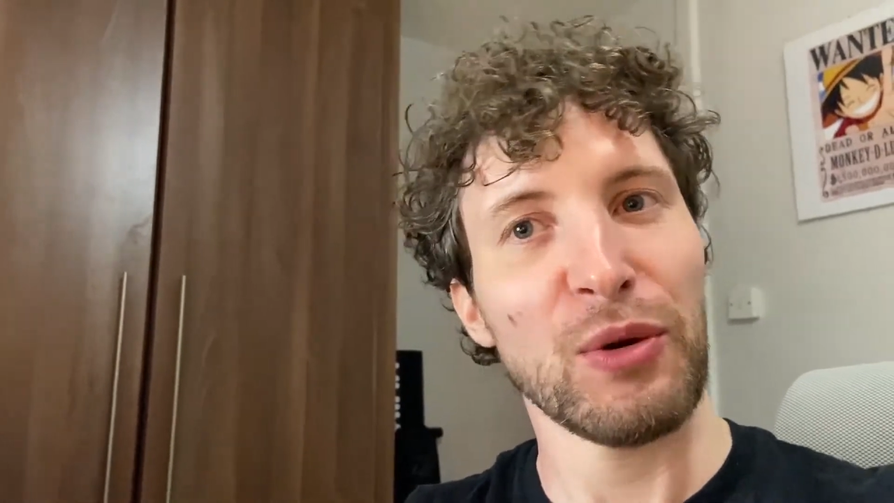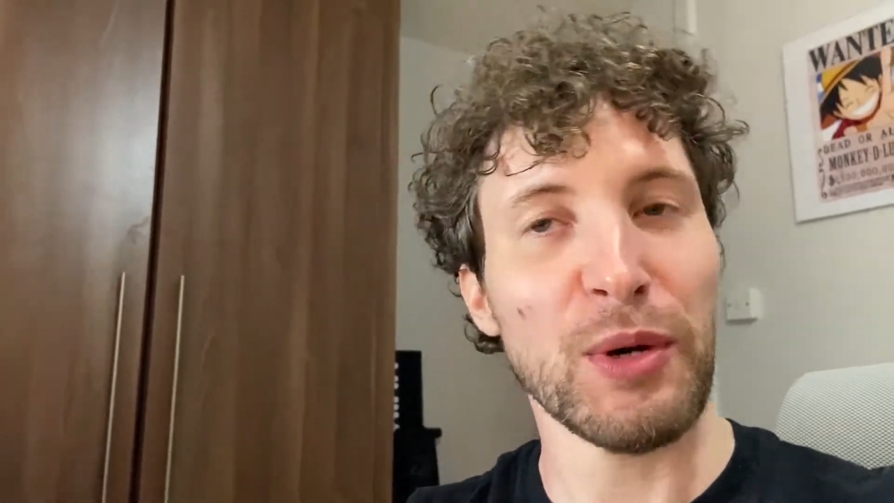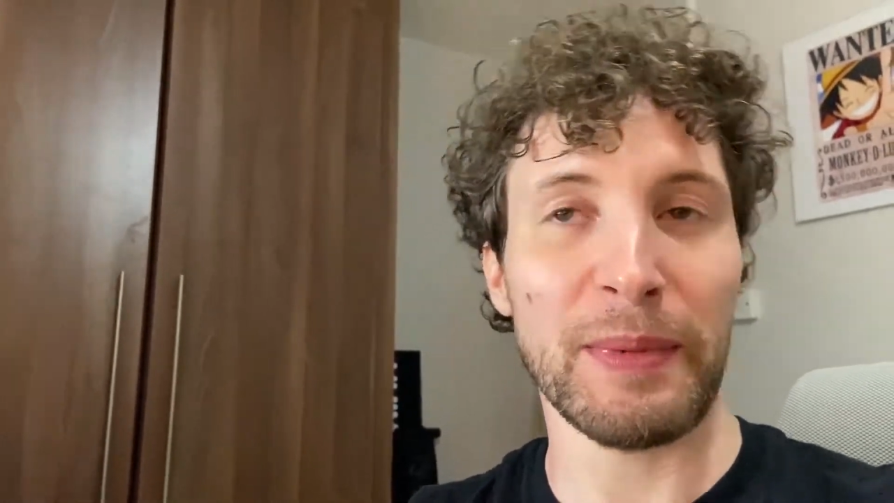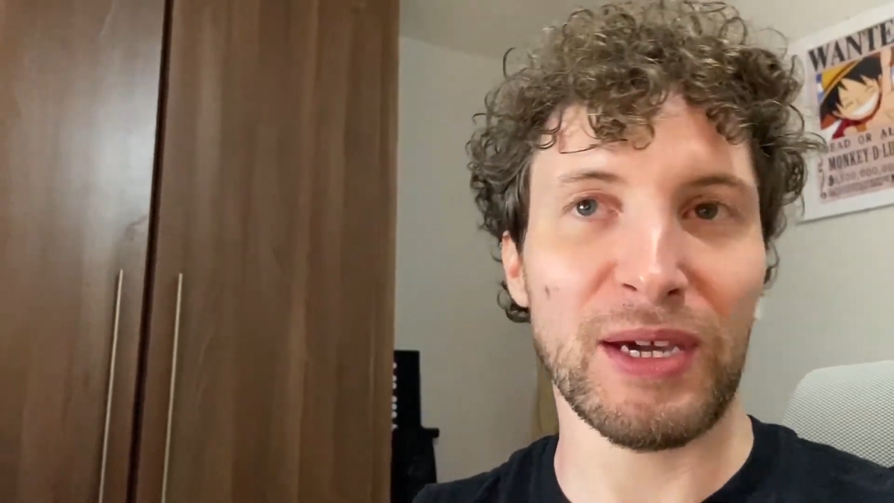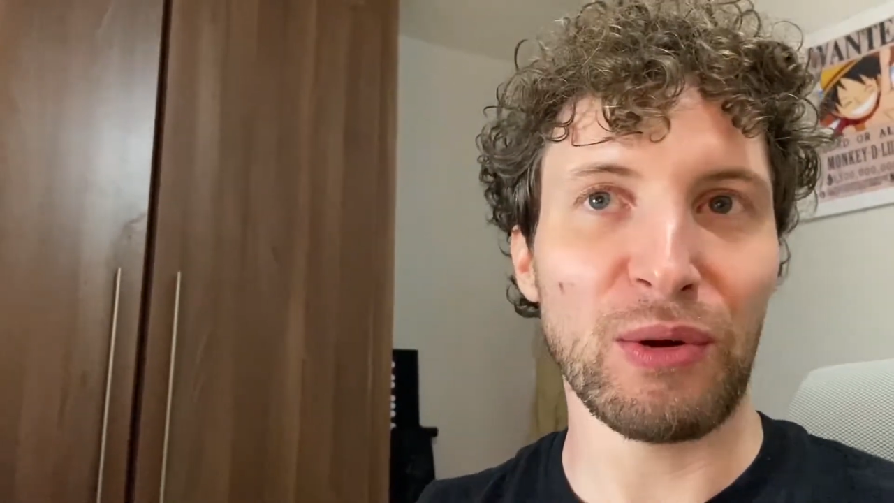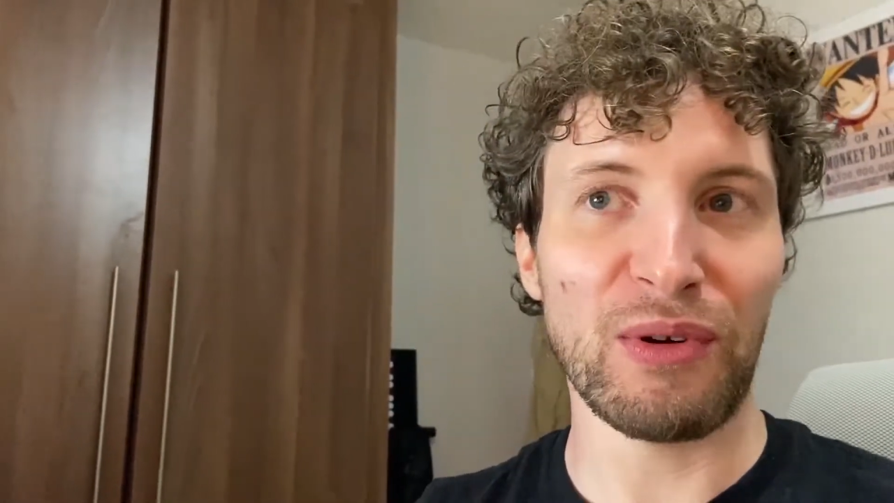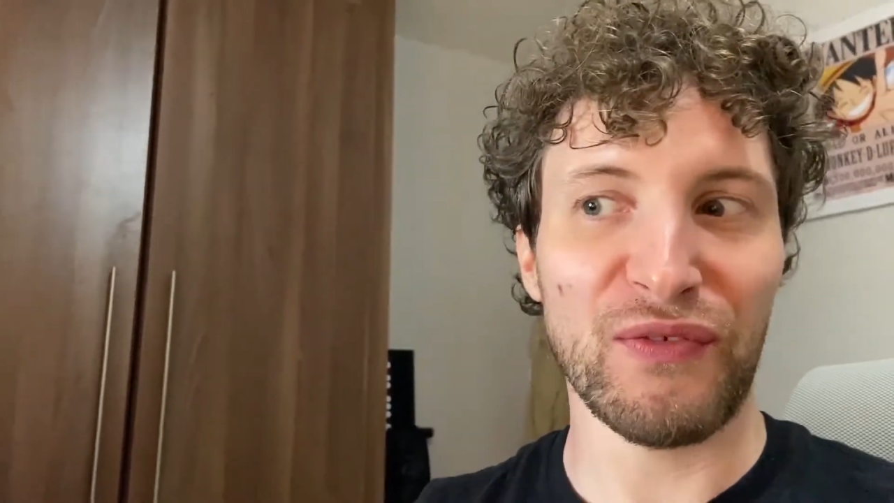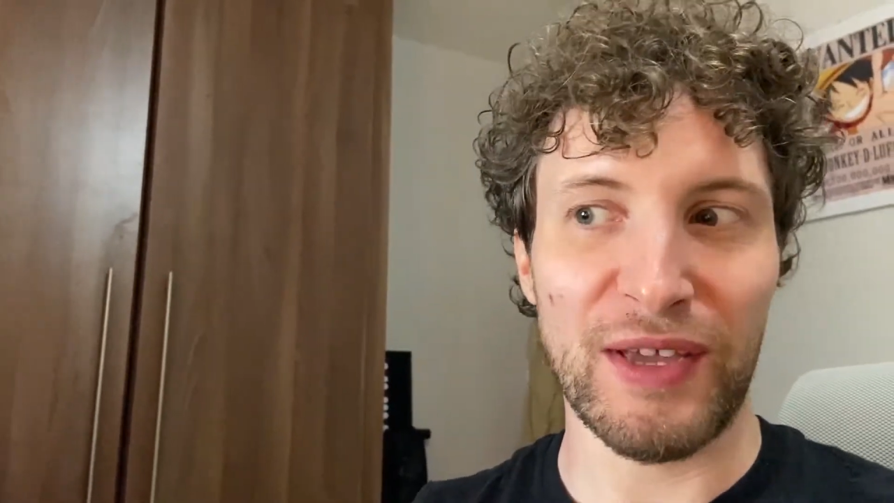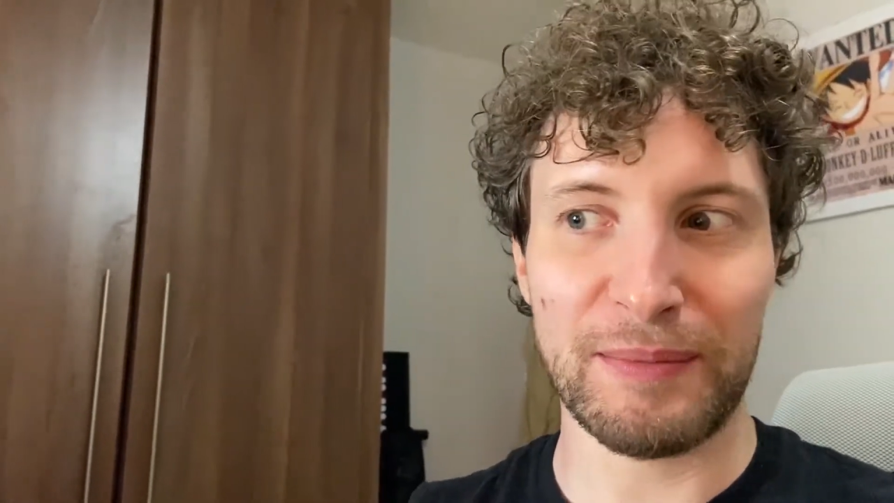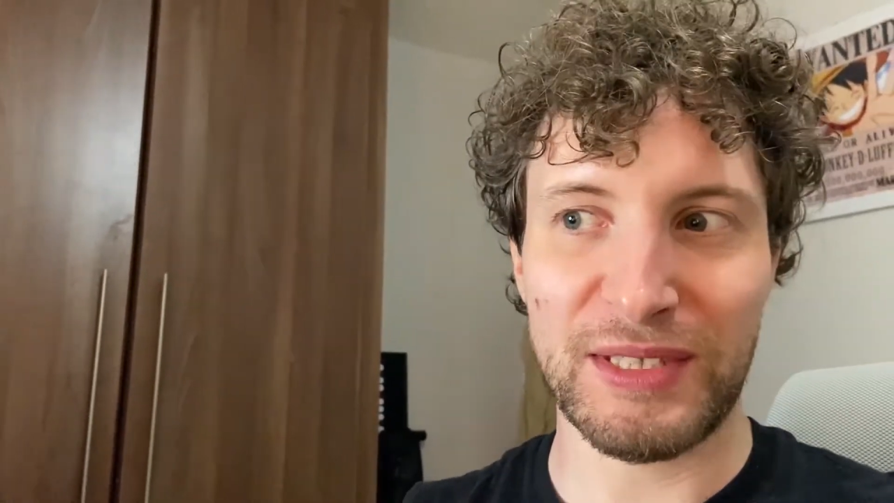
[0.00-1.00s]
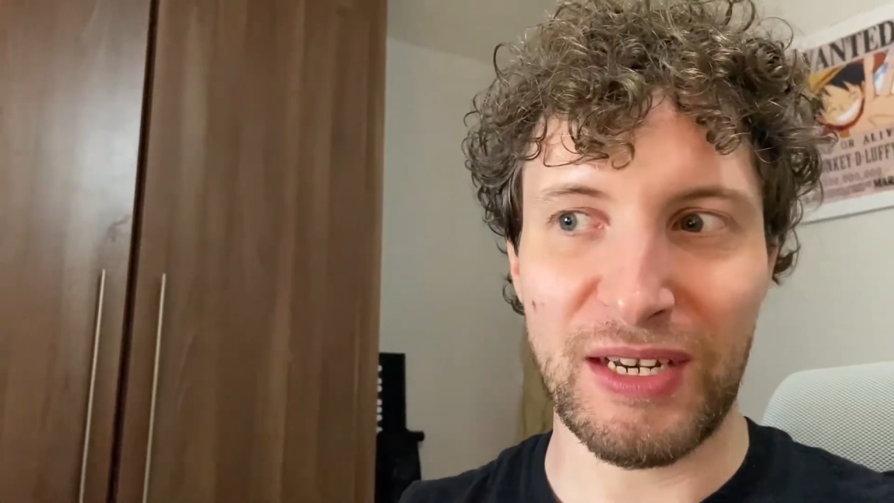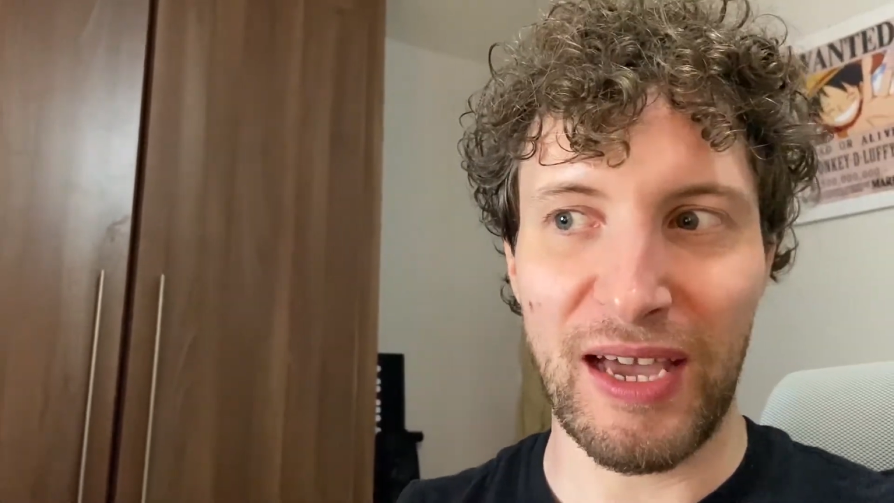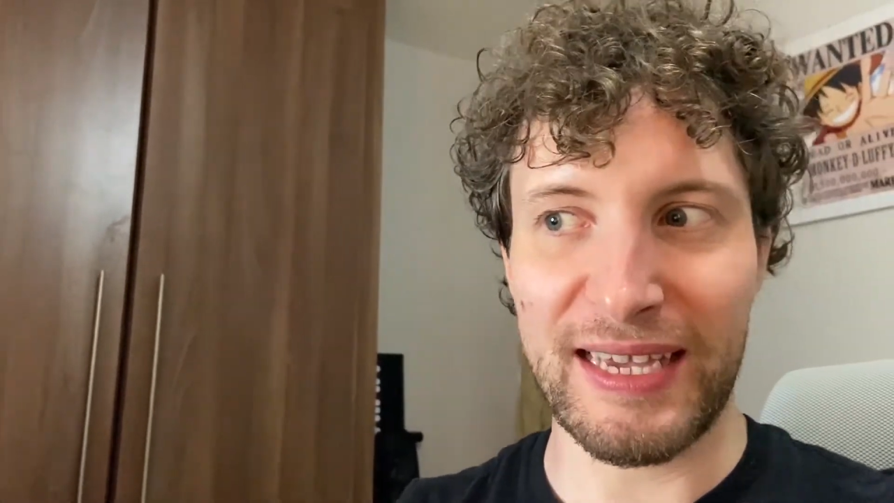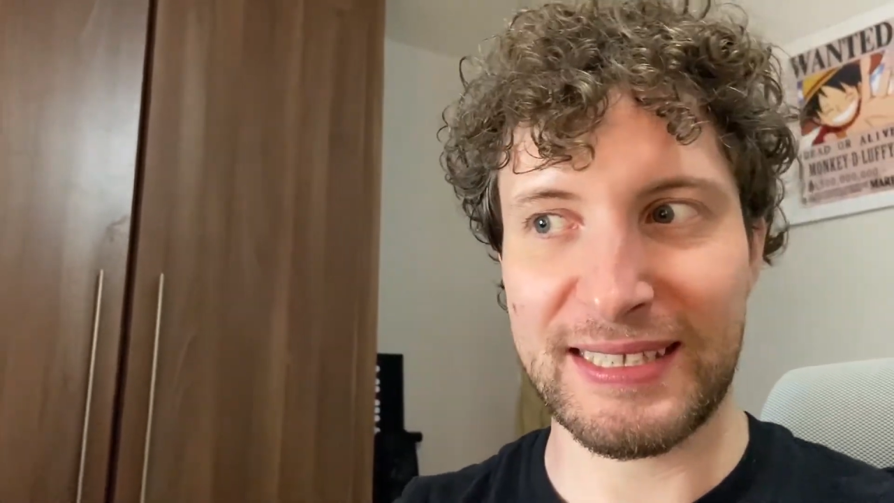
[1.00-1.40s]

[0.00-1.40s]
Would have been cool for him to like